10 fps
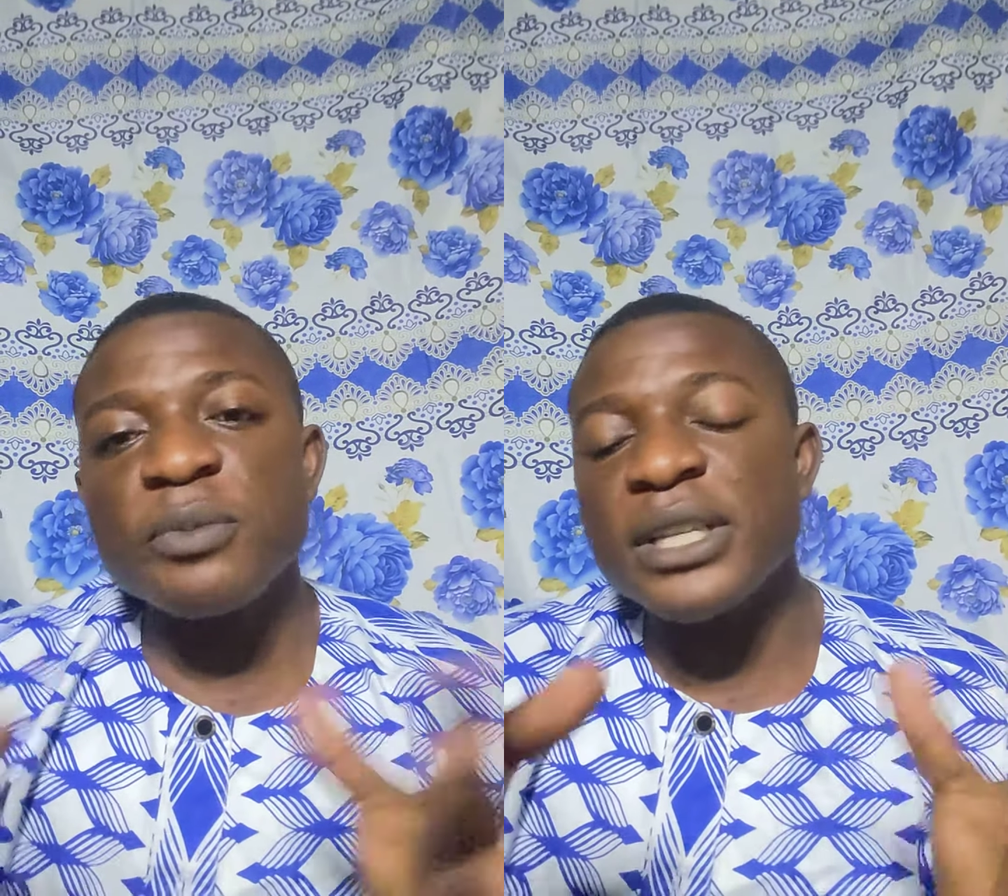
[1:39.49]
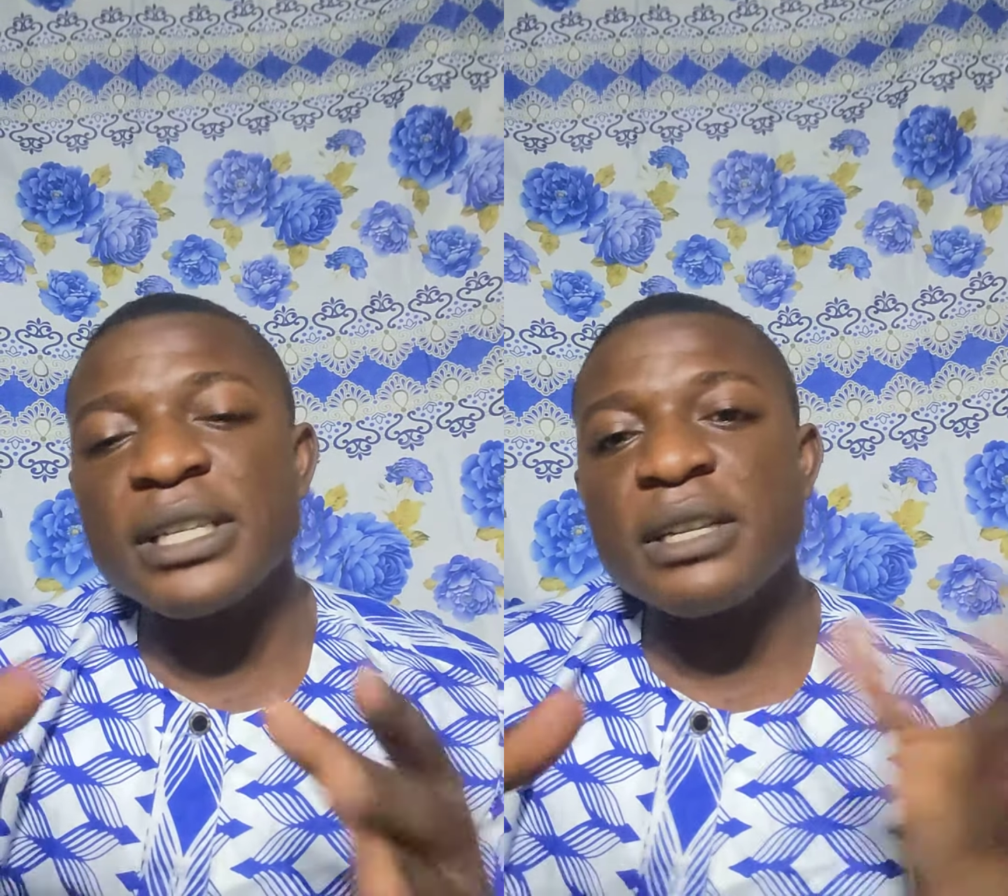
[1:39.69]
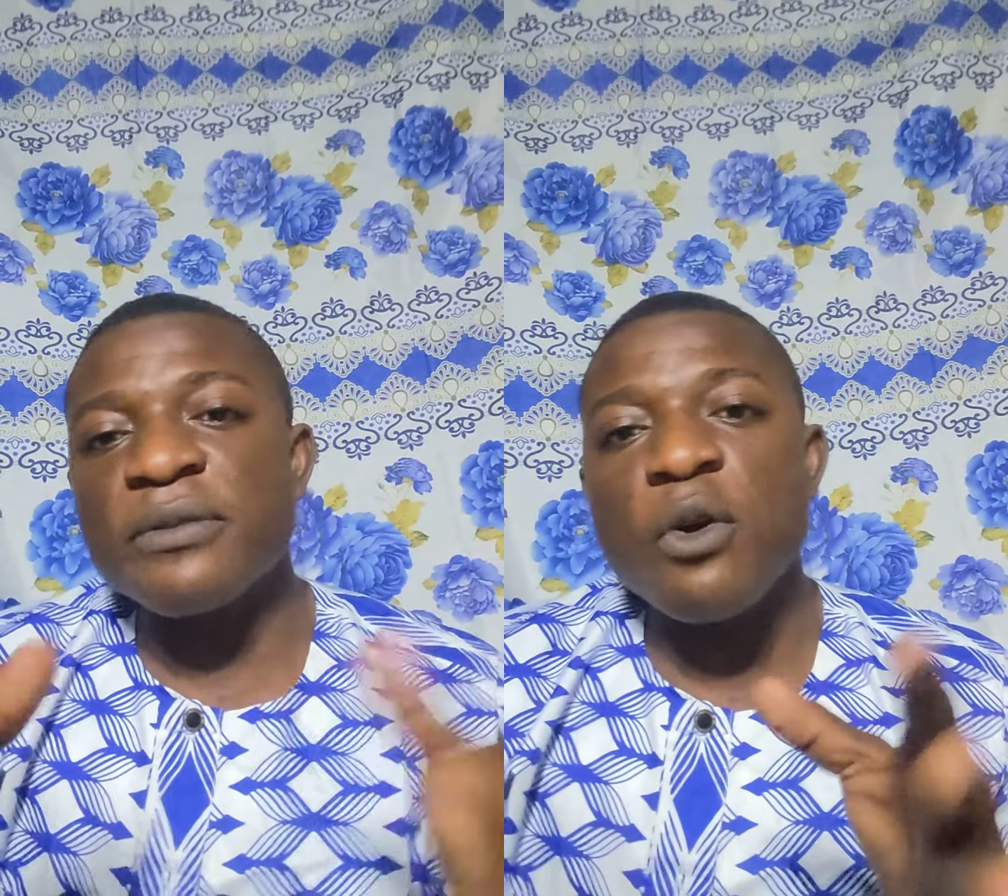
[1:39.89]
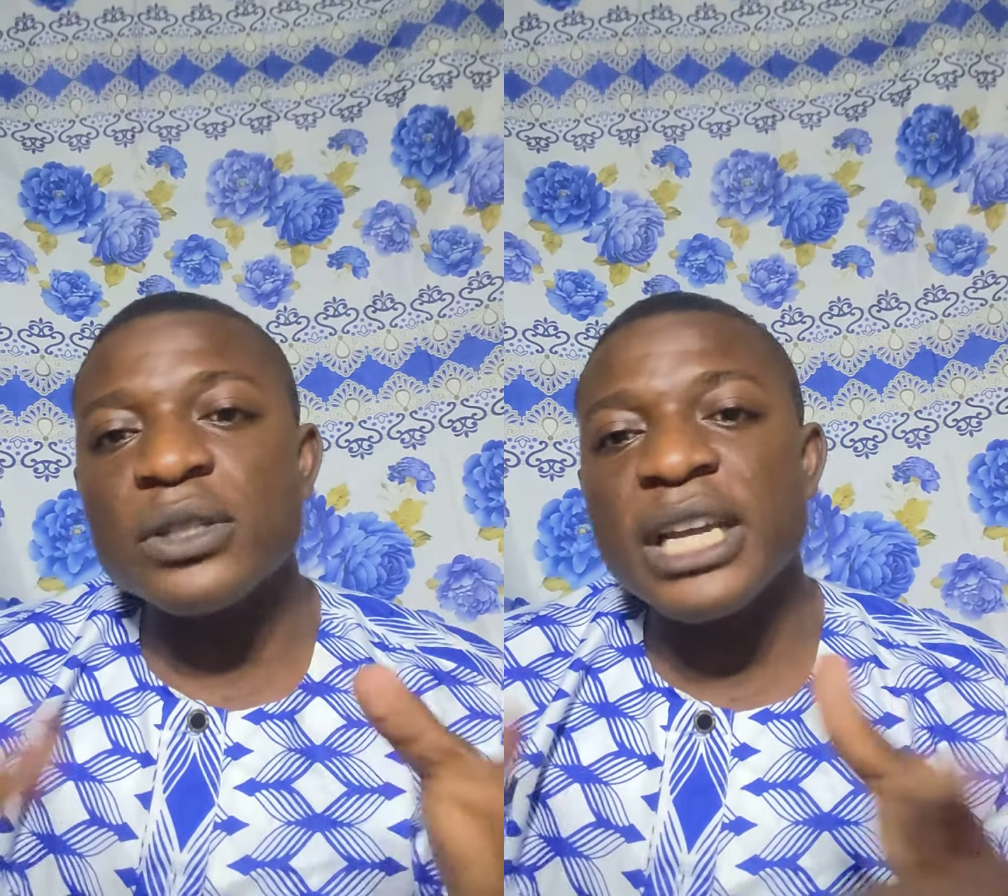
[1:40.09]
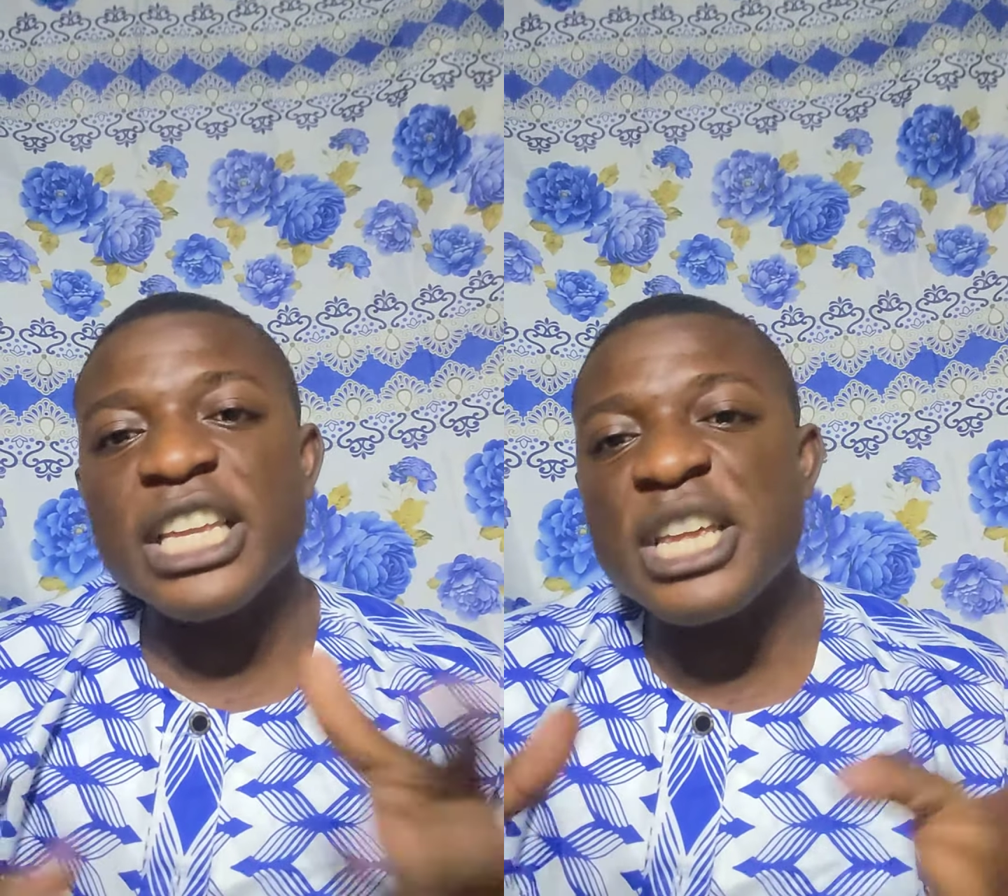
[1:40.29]
is basically the
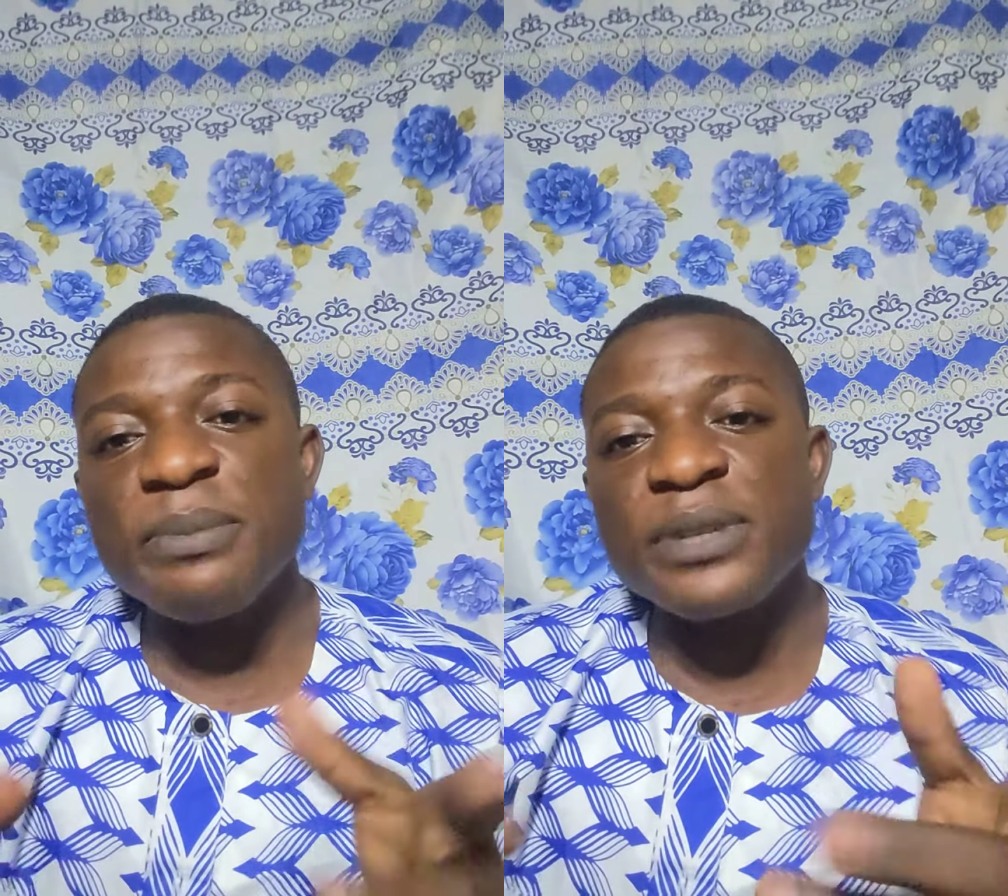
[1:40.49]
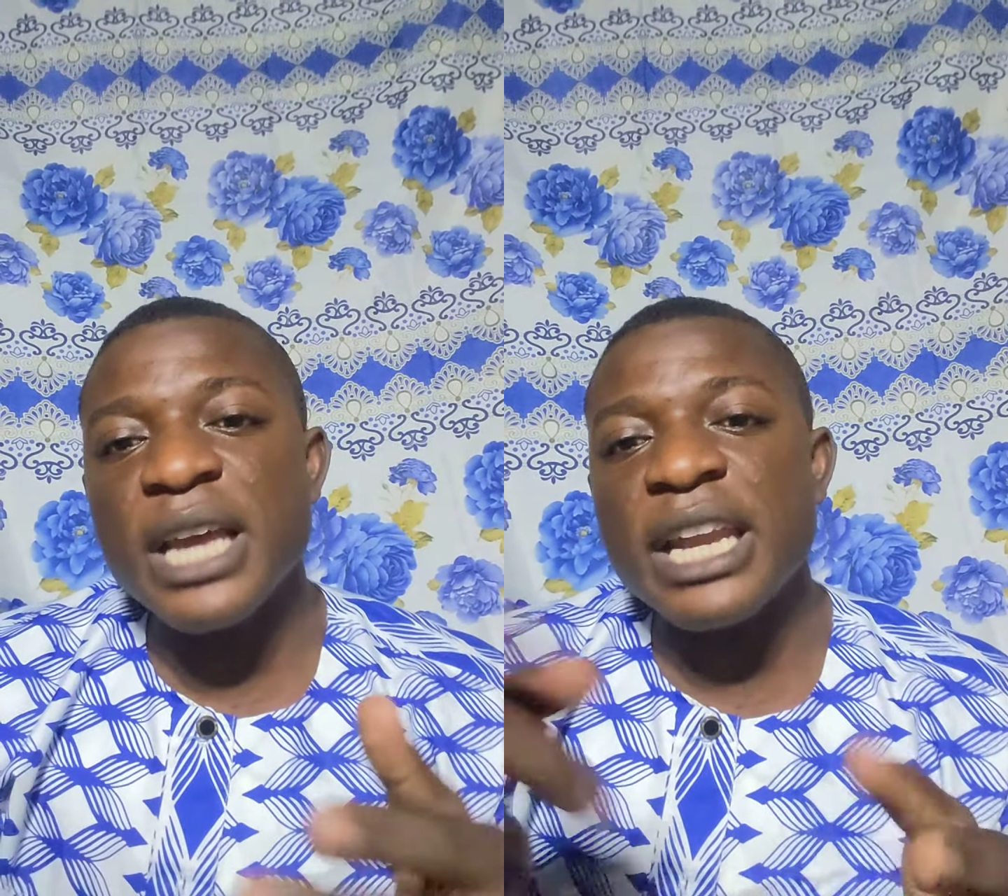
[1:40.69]
force that keeps